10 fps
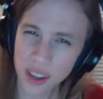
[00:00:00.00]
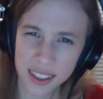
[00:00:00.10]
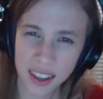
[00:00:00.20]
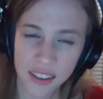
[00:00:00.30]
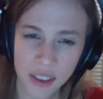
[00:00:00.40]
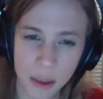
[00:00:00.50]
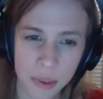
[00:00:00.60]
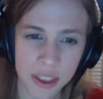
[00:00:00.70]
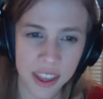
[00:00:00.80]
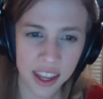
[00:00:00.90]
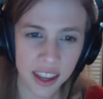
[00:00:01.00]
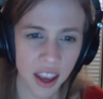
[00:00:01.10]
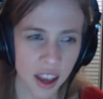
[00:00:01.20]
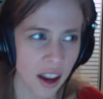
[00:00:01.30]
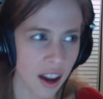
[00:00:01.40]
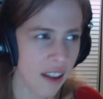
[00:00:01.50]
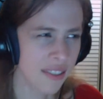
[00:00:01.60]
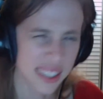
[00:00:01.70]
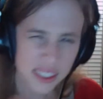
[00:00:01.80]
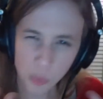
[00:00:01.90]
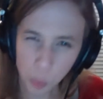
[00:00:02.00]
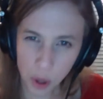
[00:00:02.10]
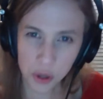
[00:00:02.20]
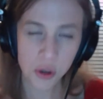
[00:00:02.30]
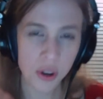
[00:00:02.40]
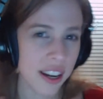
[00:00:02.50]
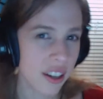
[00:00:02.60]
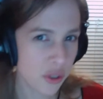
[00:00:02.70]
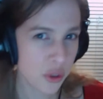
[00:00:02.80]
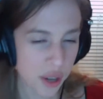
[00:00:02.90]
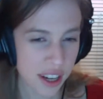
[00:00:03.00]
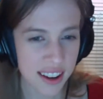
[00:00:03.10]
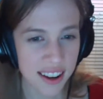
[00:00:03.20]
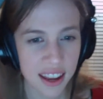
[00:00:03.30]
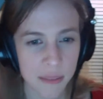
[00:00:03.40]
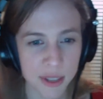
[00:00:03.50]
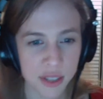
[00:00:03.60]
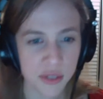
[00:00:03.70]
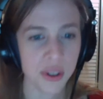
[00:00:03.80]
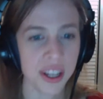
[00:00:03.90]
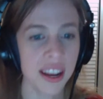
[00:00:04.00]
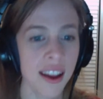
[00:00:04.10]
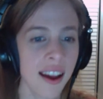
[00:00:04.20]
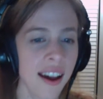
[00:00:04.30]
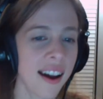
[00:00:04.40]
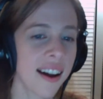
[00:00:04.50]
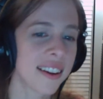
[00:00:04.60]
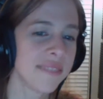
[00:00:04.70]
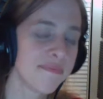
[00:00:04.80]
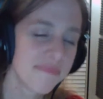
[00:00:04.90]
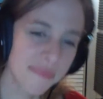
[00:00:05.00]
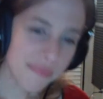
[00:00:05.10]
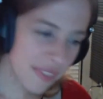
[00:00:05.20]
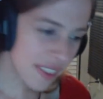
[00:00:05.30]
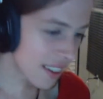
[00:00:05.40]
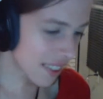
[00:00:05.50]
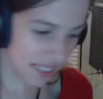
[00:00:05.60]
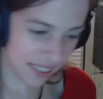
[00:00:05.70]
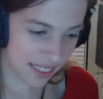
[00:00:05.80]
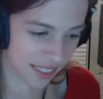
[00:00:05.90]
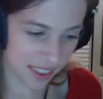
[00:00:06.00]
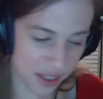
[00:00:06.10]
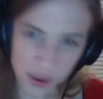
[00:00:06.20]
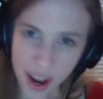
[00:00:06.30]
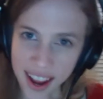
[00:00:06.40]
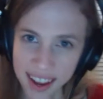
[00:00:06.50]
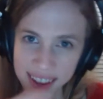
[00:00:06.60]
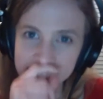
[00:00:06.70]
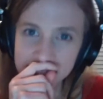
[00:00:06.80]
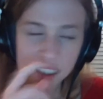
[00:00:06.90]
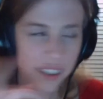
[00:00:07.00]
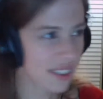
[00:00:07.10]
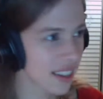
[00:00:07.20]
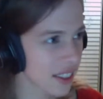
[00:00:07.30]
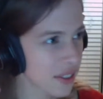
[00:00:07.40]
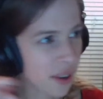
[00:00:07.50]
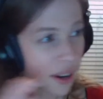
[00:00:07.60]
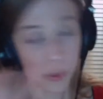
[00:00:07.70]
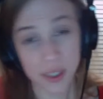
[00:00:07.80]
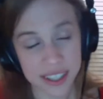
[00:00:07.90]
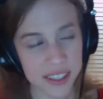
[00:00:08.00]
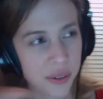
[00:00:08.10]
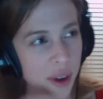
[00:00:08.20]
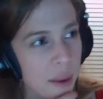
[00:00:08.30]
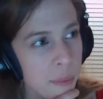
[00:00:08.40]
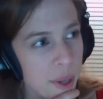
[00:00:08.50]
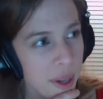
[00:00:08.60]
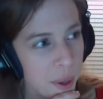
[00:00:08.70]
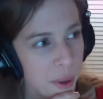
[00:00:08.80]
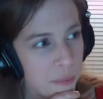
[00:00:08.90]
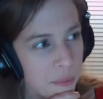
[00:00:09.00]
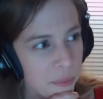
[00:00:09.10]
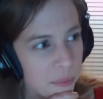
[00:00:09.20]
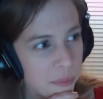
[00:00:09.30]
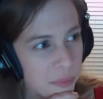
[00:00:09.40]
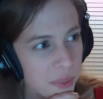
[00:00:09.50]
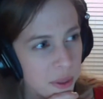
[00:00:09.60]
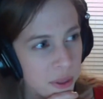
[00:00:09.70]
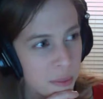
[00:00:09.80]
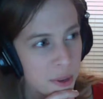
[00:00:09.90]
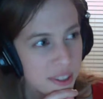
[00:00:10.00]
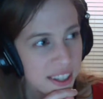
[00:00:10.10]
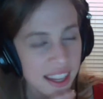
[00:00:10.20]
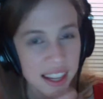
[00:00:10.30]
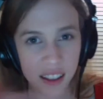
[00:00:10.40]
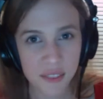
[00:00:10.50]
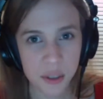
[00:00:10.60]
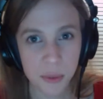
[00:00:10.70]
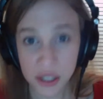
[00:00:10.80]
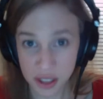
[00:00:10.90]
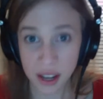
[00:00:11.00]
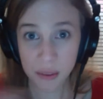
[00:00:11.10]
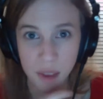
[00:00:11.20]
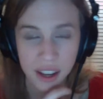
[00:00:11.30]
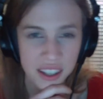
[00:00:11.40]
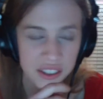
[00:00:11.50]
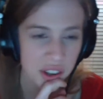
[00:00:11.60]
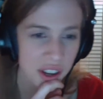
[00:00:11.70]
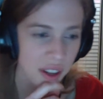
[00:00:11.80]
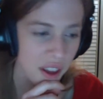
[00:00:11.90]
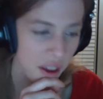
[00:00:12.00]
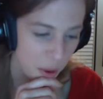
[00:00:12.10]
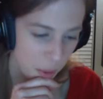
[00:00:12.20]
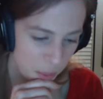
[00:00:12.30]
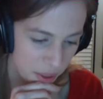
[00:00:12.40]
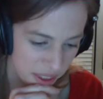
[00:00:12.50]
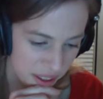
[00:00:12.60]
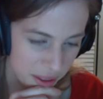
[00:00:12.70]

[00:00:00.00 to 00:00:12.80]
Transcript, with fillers: a lot of empathy, uh, of sense of wonder and intrigue and mystery. Uh, the the track, or not the track, well, it is a track, but um, the the music that I love so much that I, I touched on with uh,